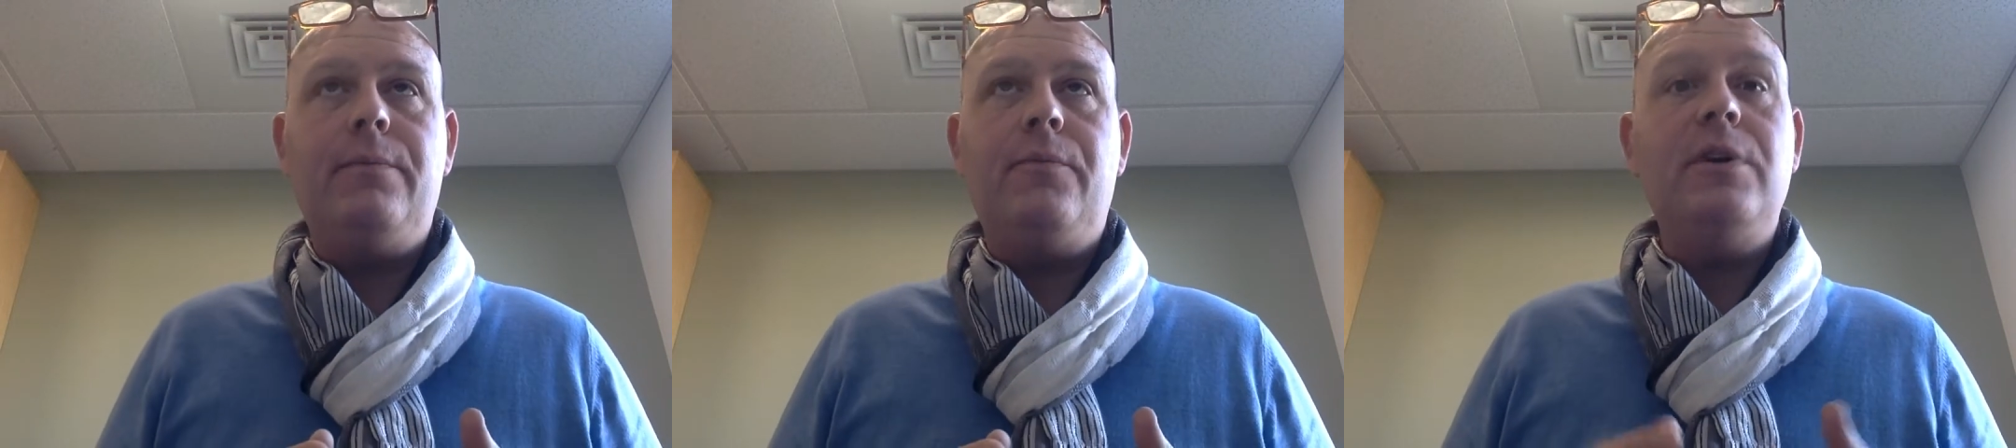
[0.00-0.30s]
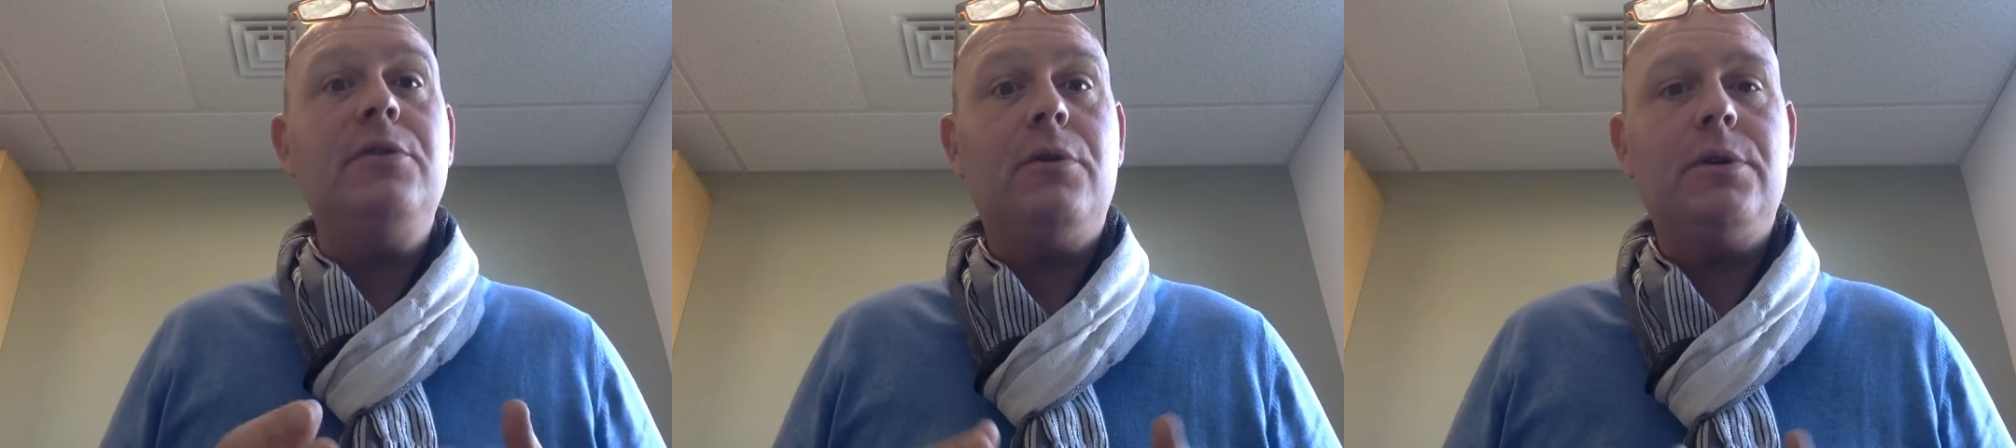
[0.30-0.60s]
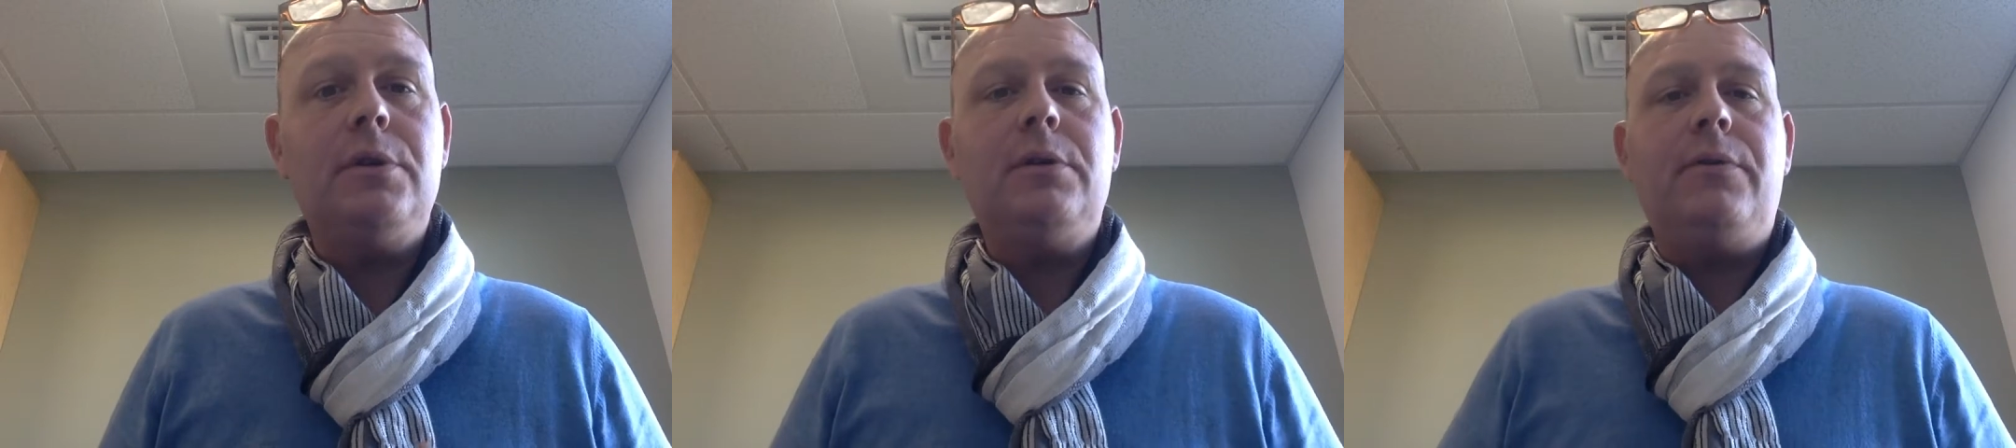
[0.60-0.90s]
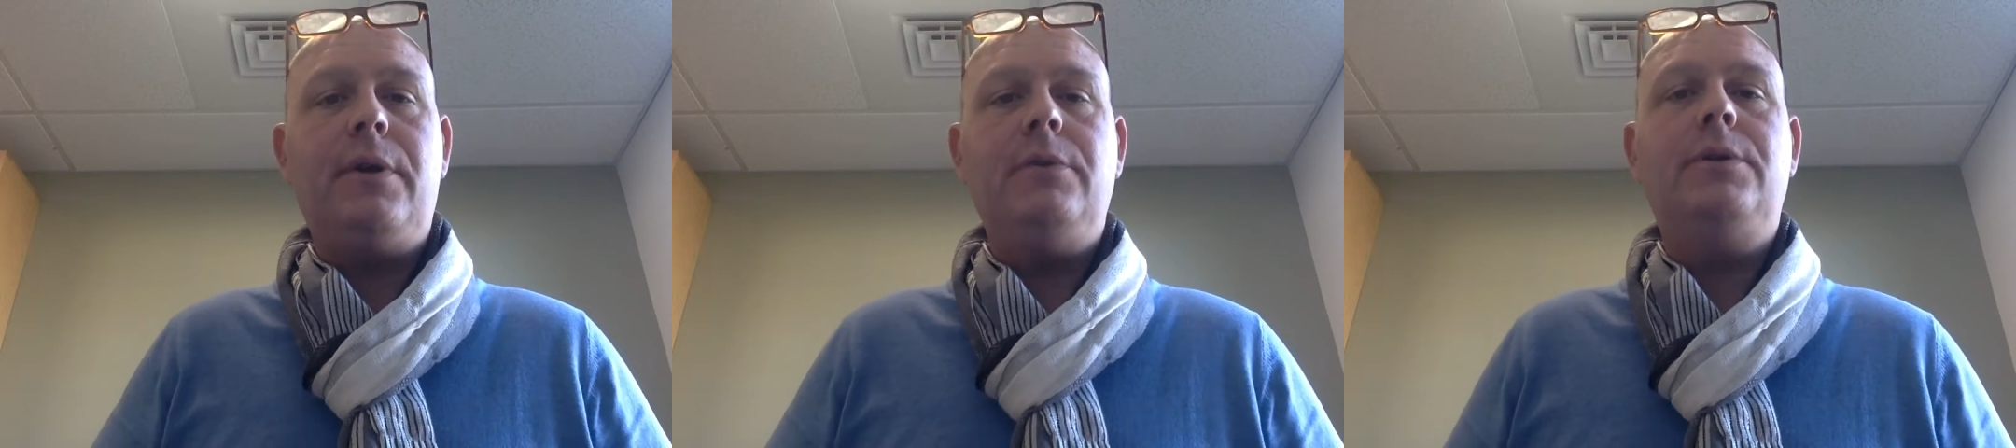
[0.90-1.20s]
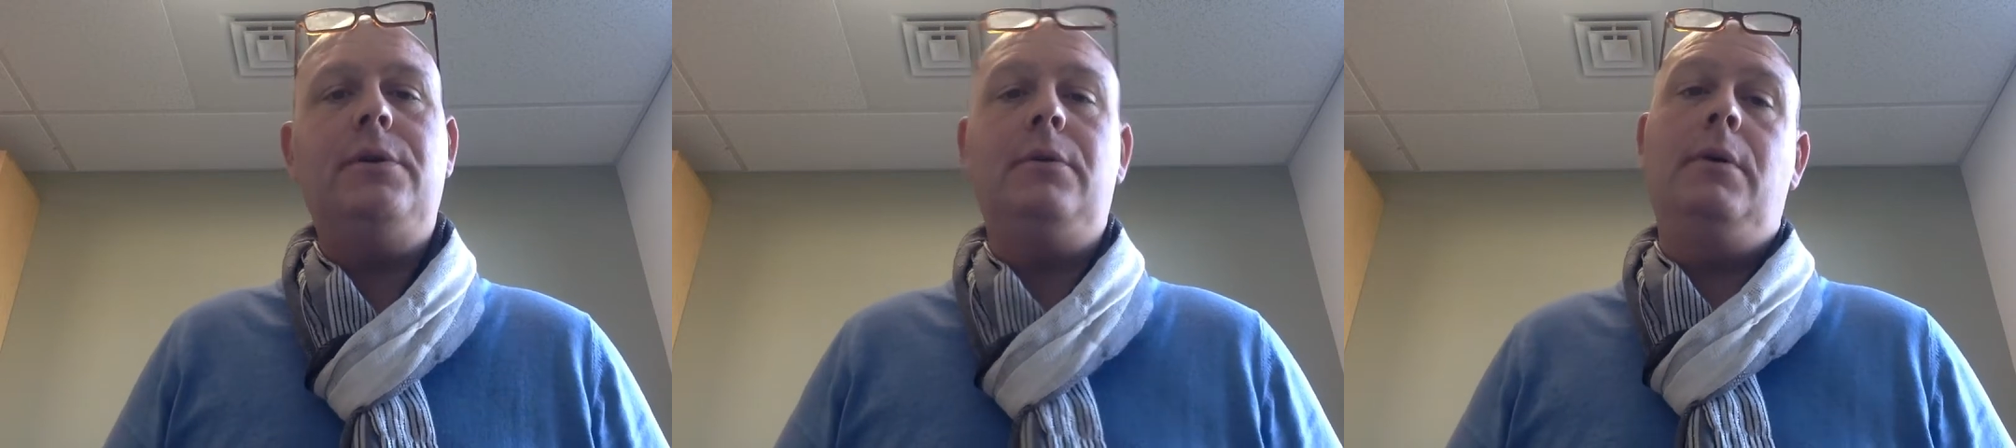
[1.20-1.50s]
resources for you
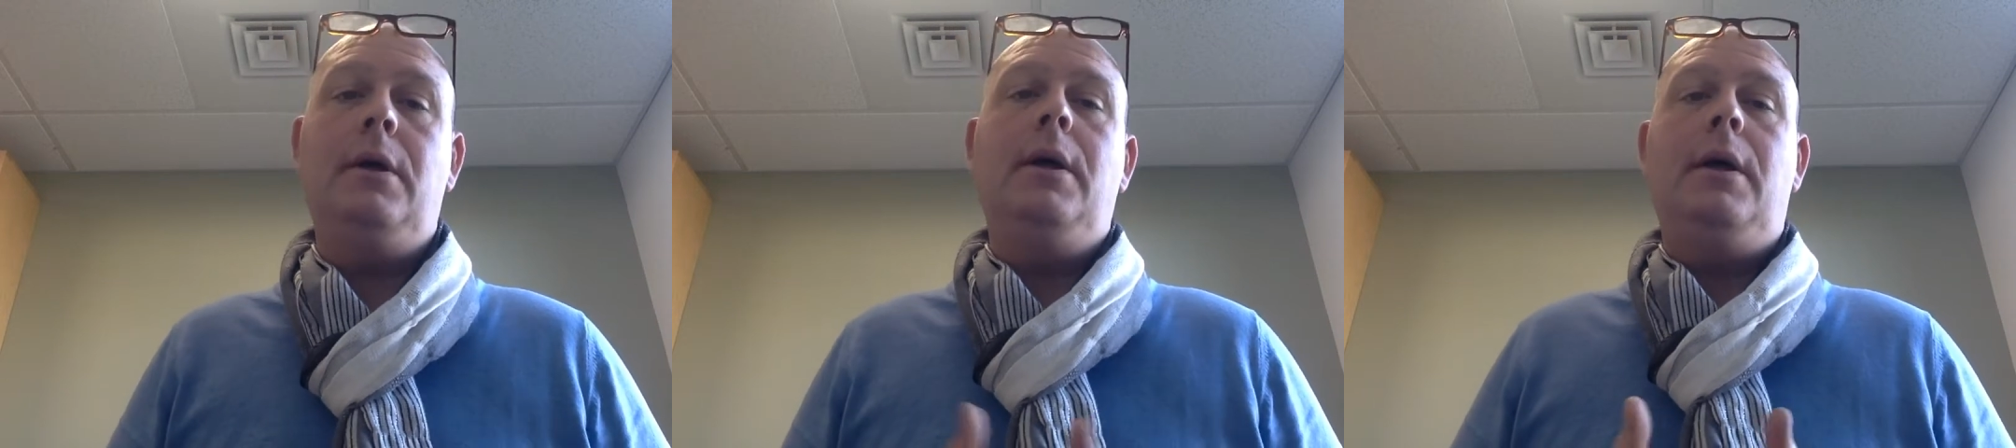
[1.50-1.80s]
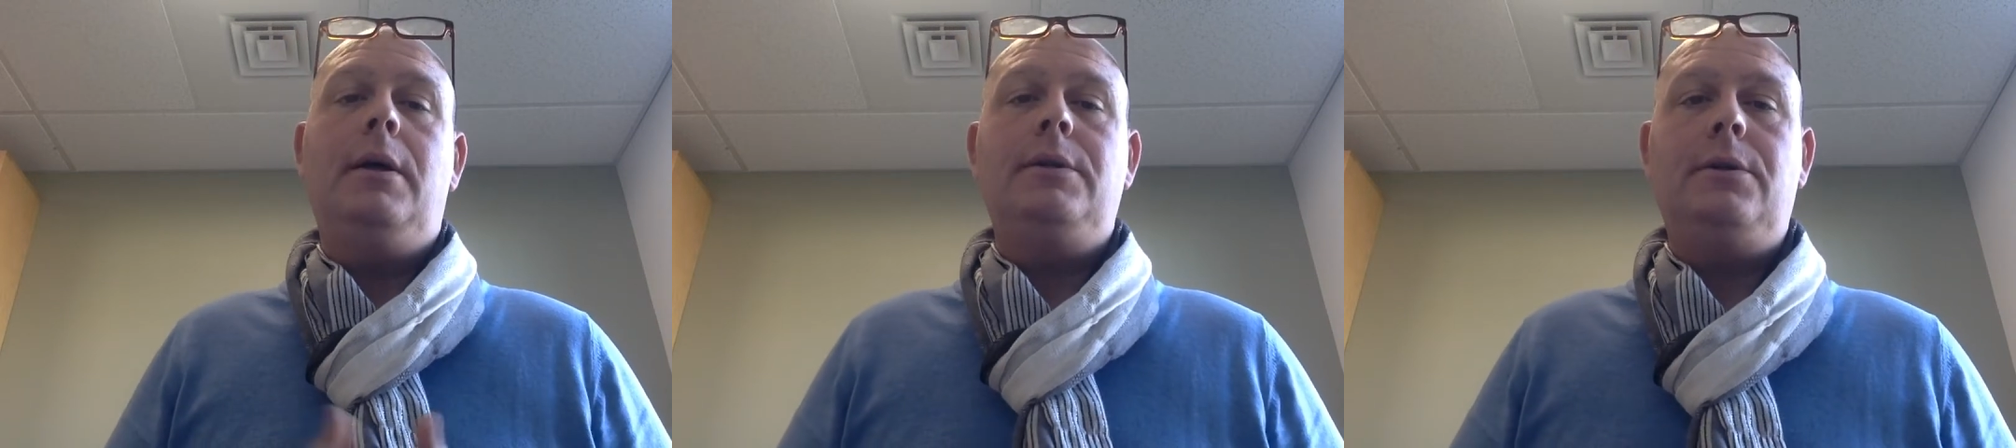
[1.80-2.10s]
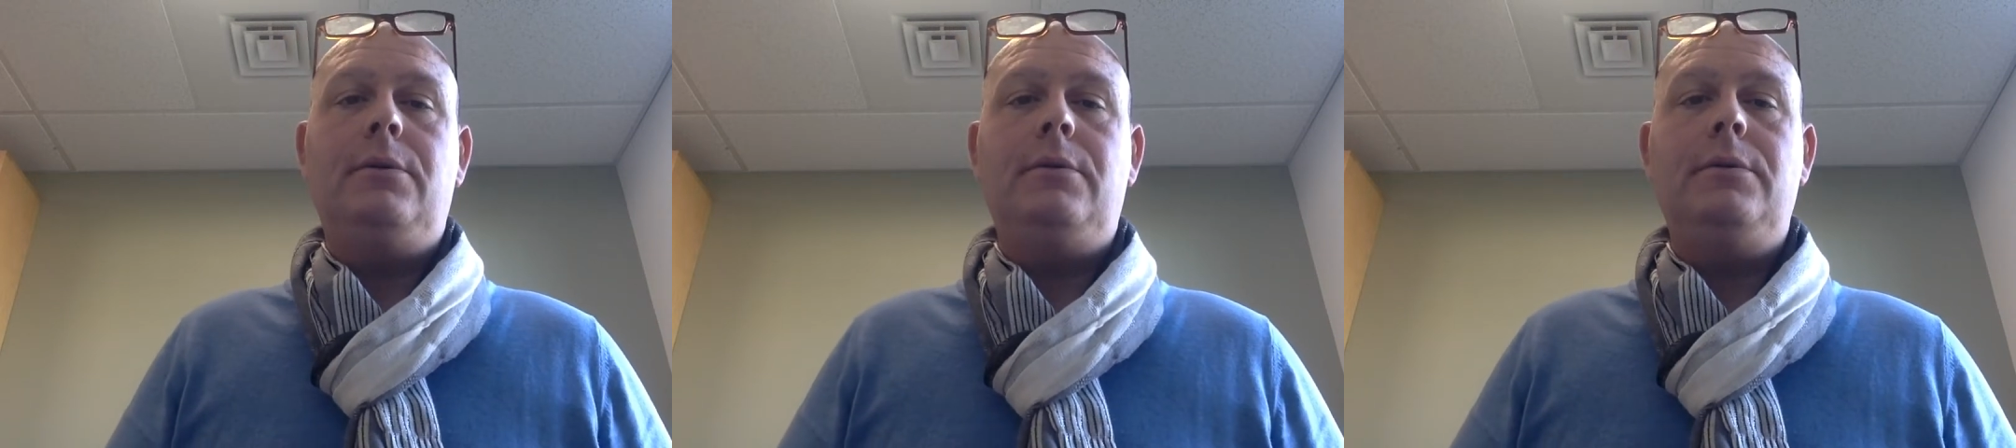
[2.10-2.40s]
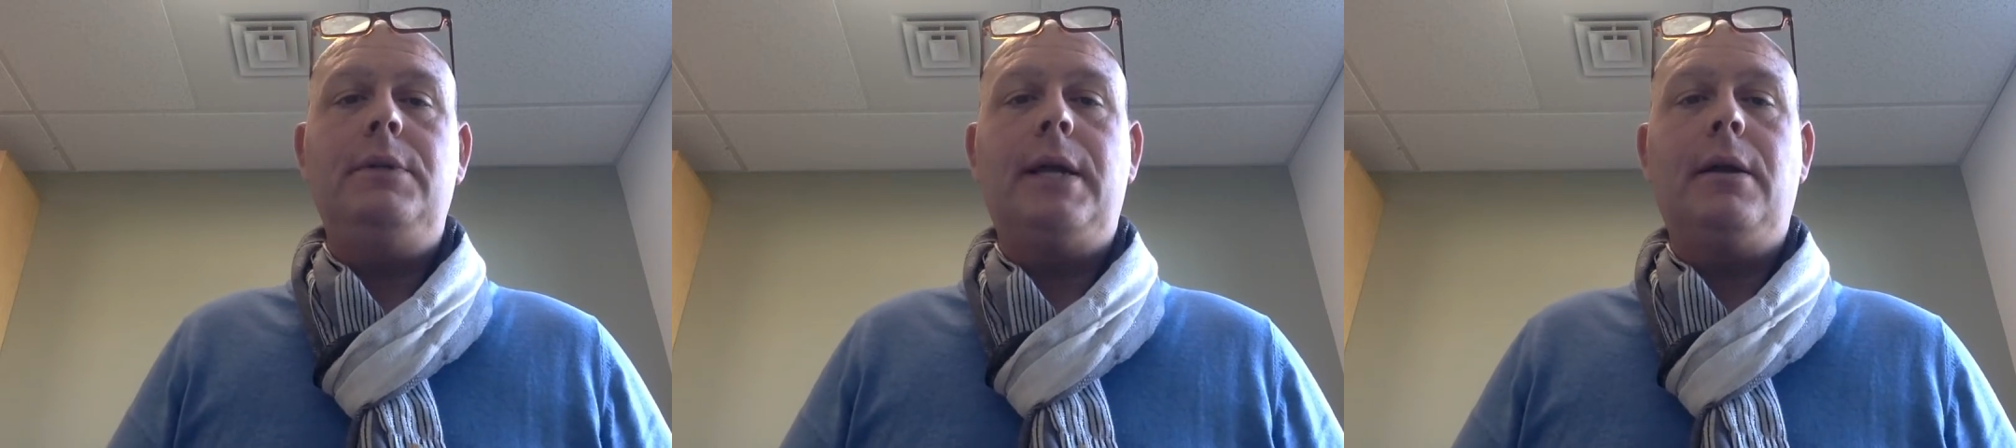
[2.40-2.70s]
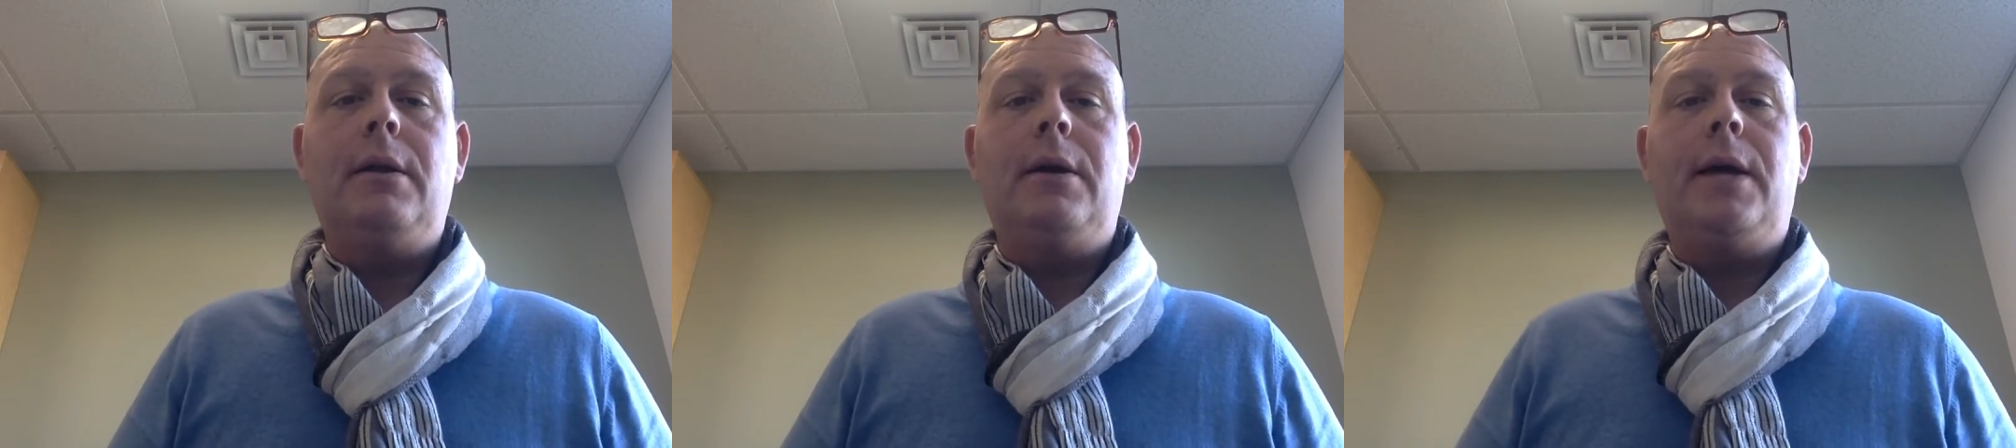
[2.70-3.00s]
to take a
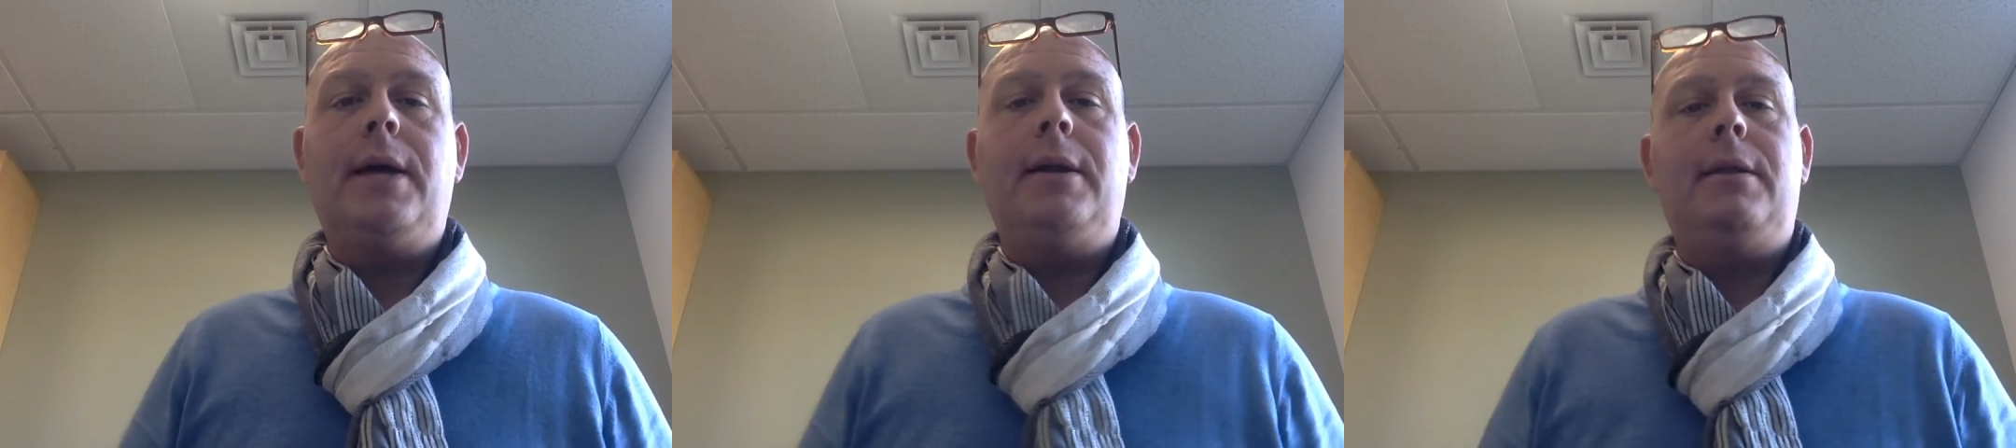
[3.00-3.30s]
look at